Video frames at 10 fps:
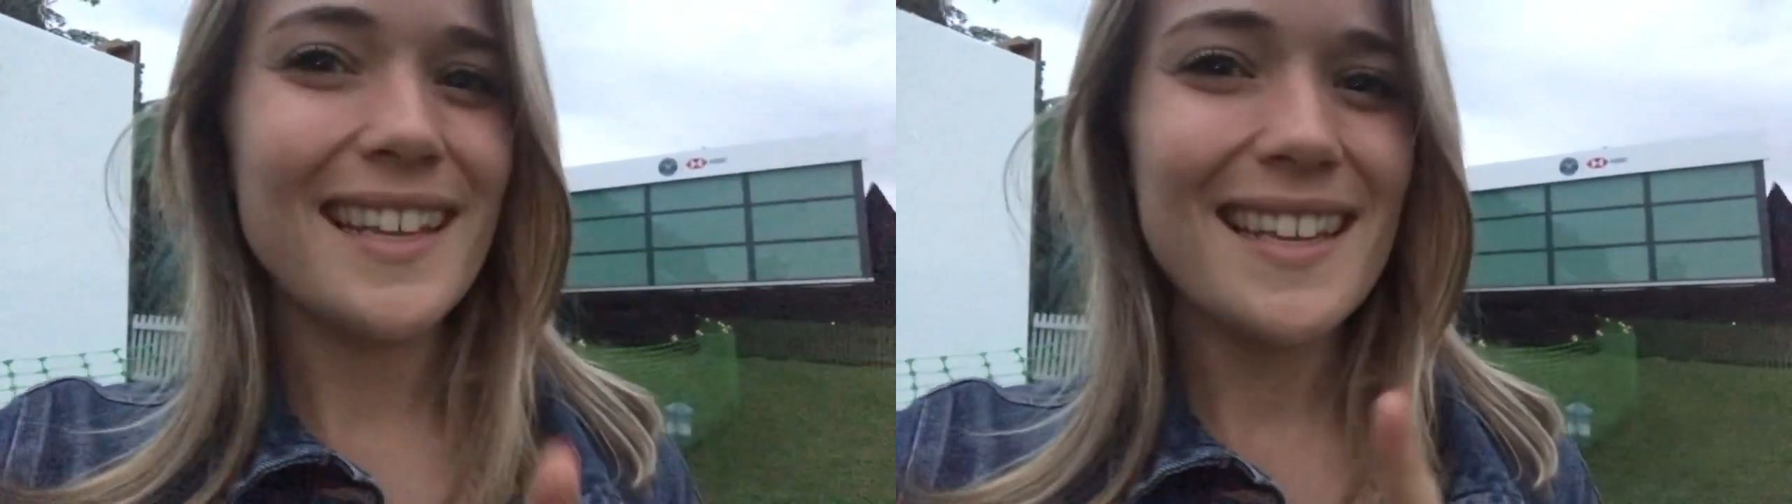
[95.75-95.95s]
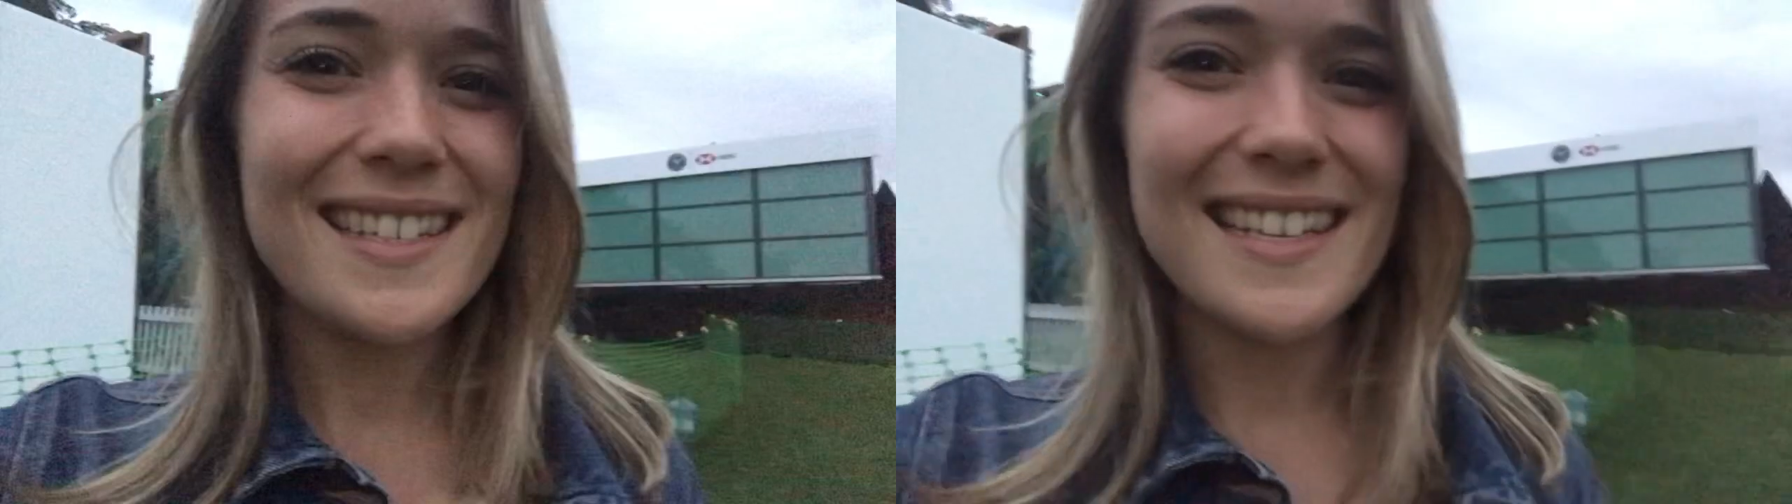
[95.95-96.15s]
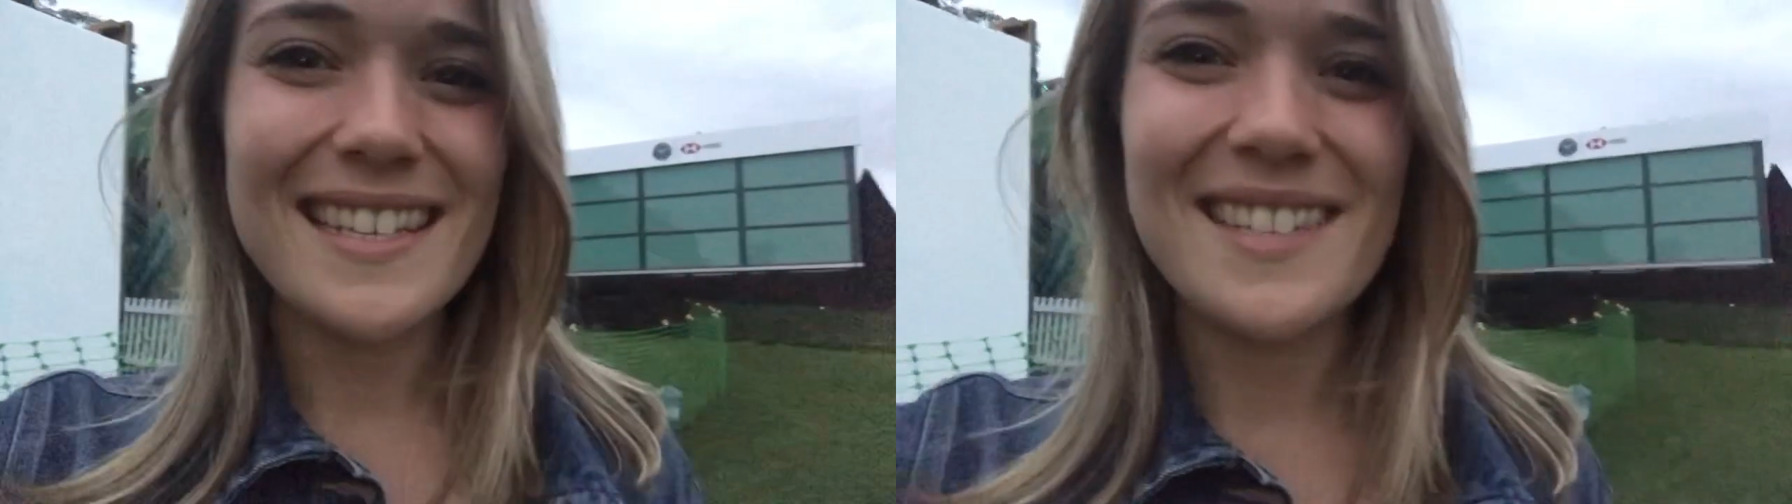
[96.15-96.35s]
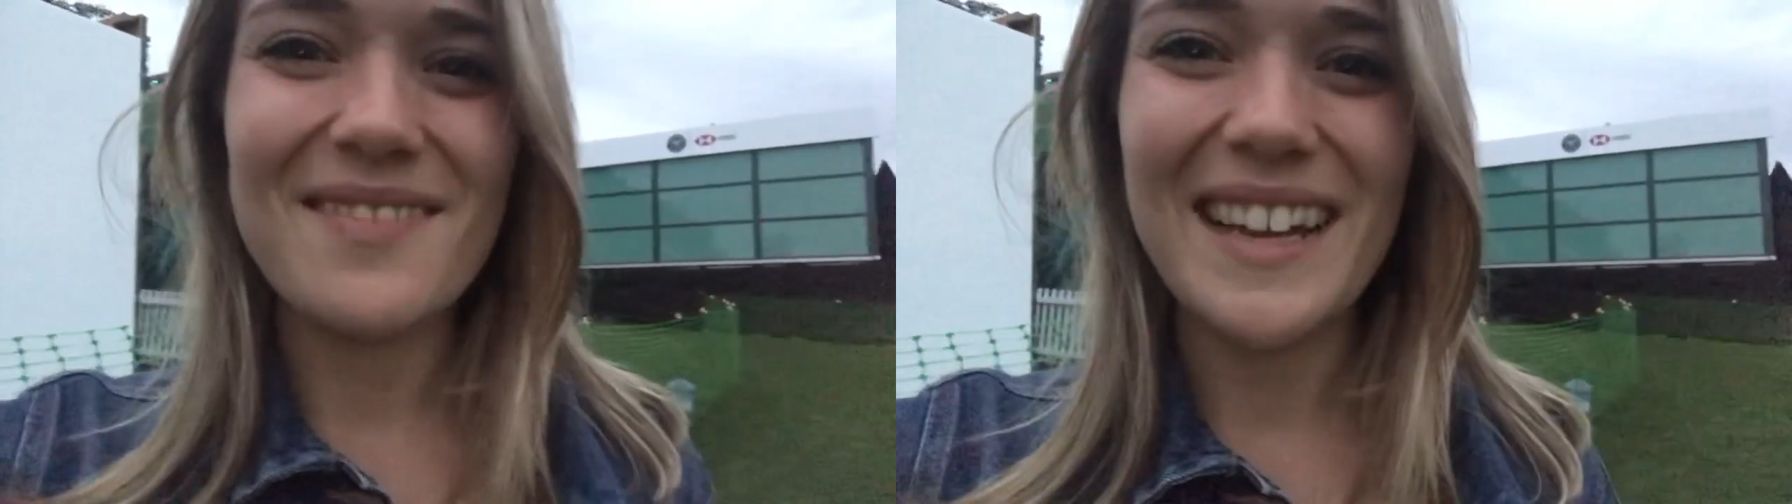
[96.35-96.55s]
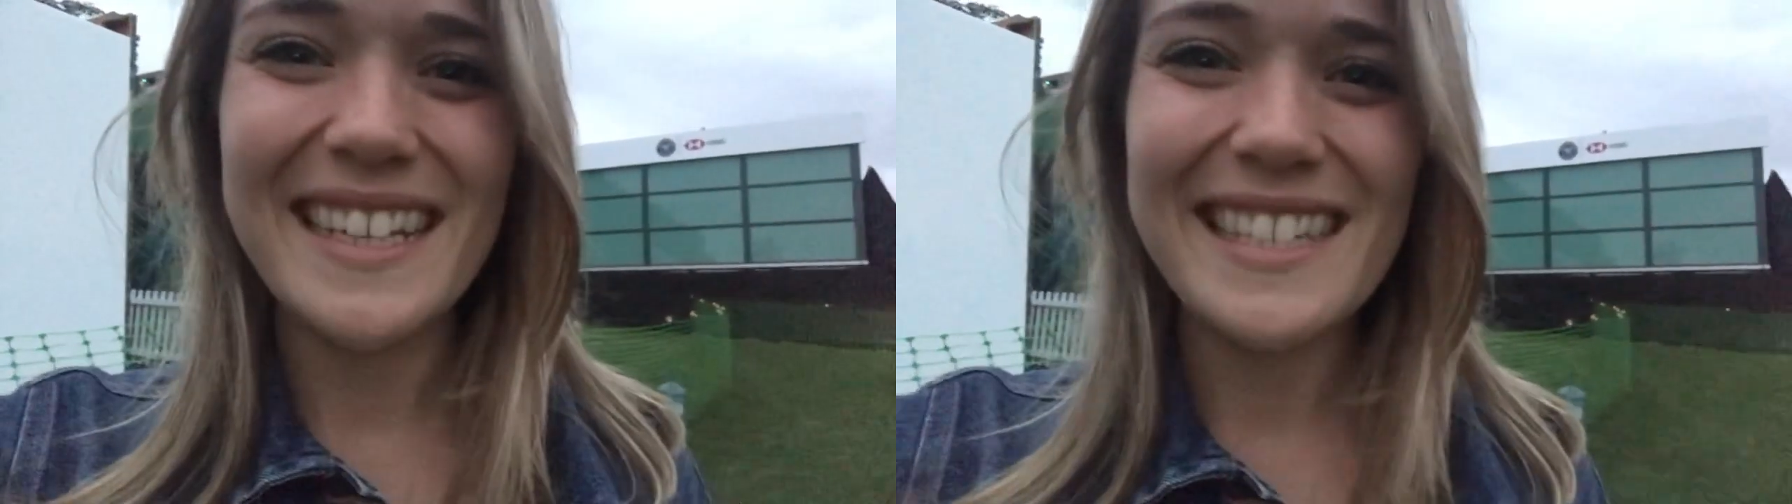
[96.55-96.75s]
this is the
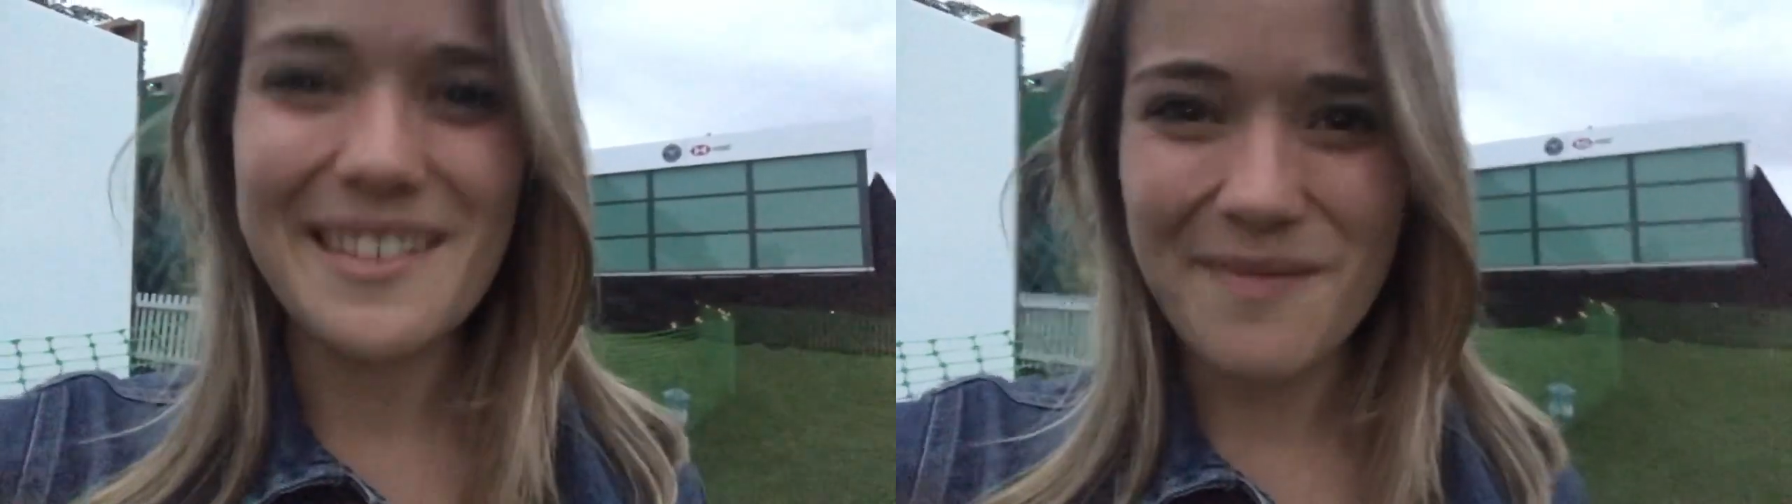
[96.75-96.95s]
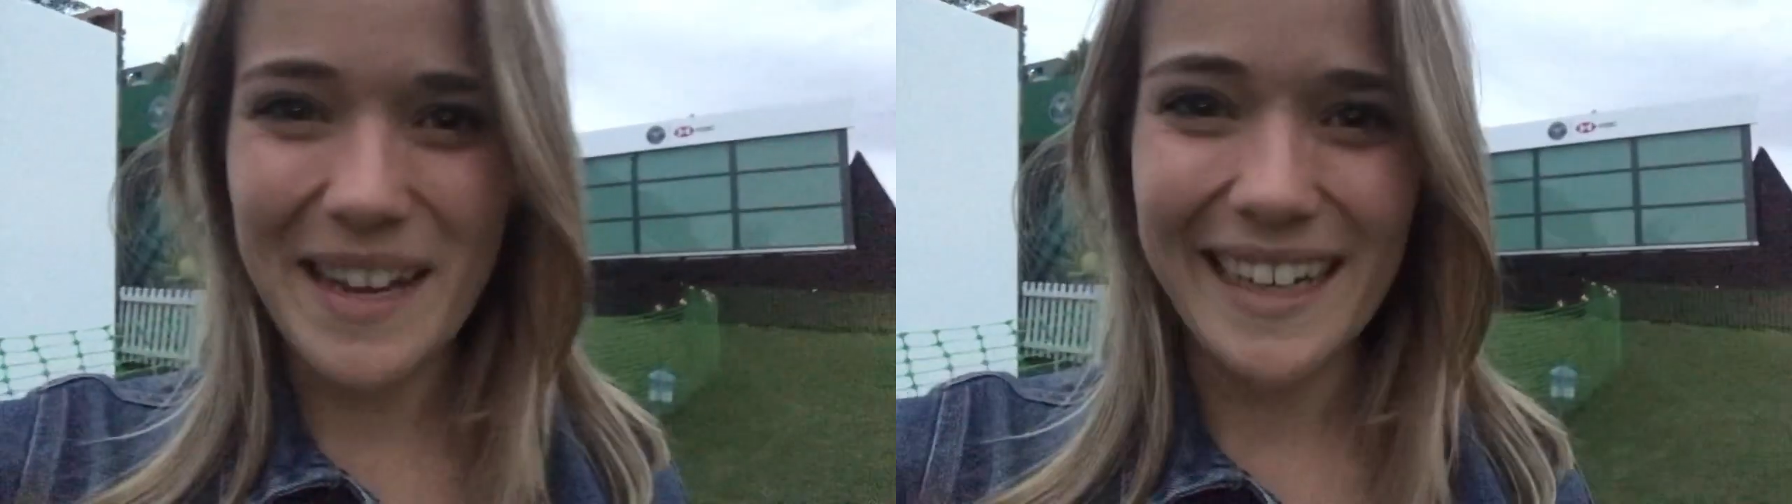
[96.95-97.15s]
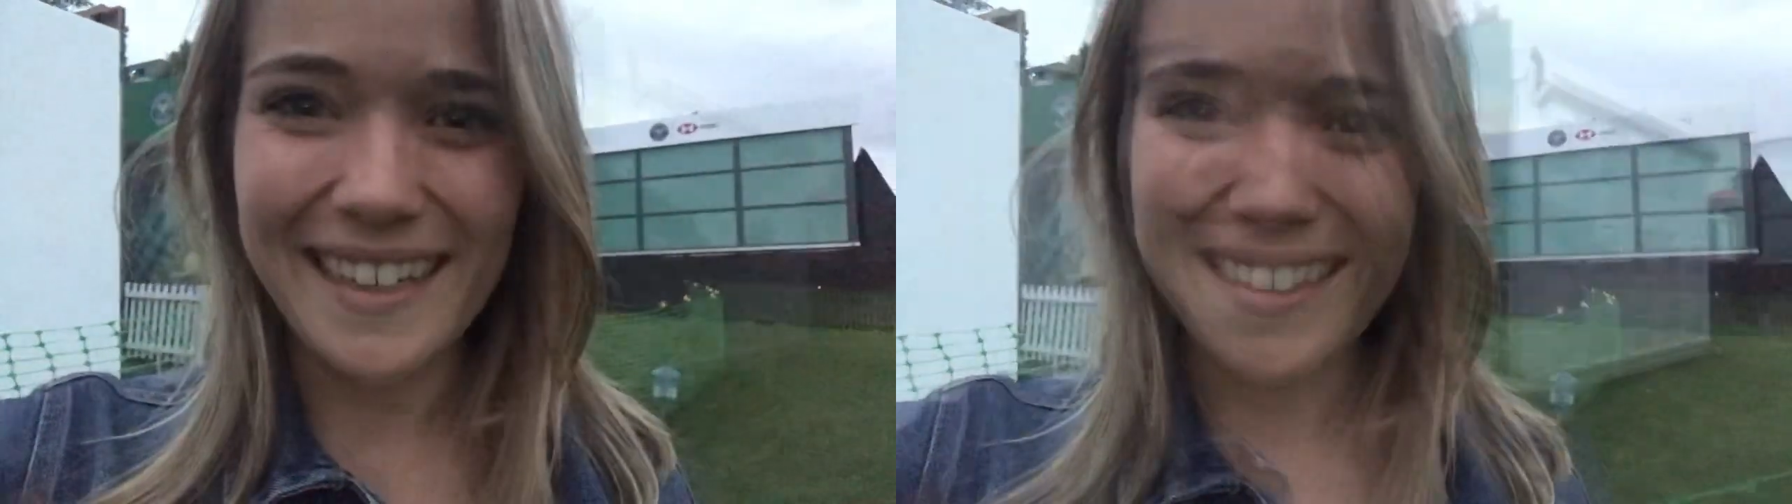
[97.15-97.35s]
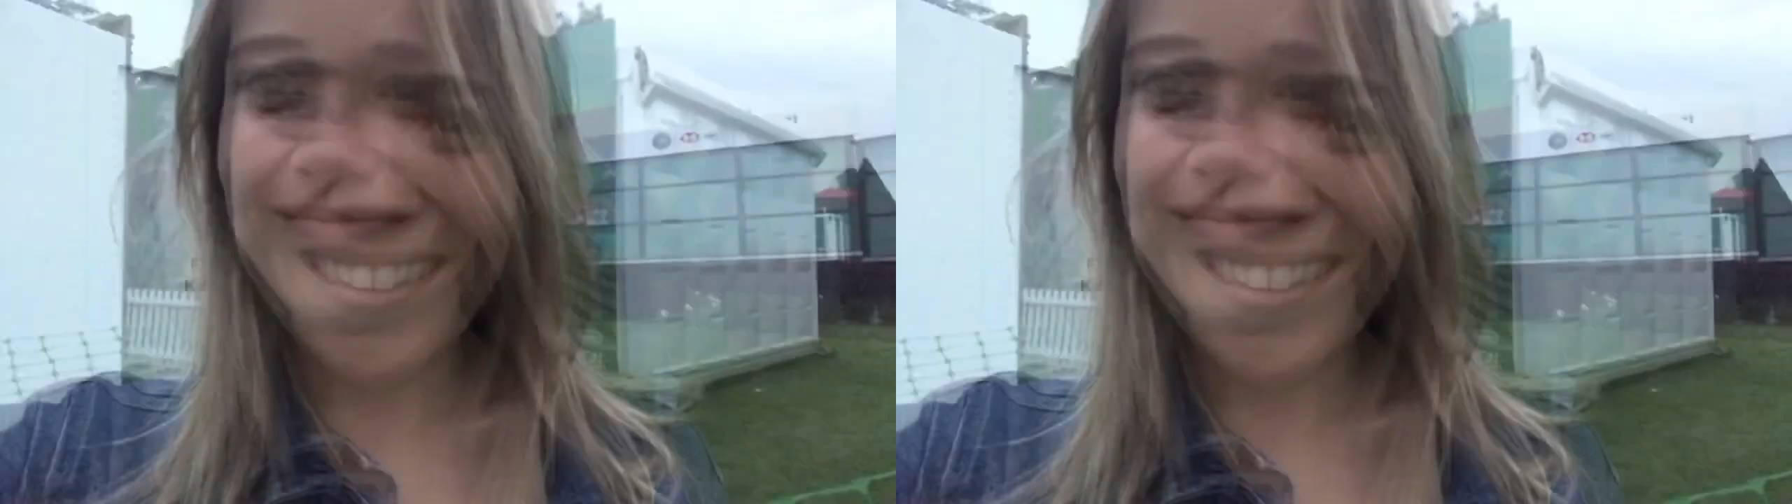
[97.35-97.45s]
place to be.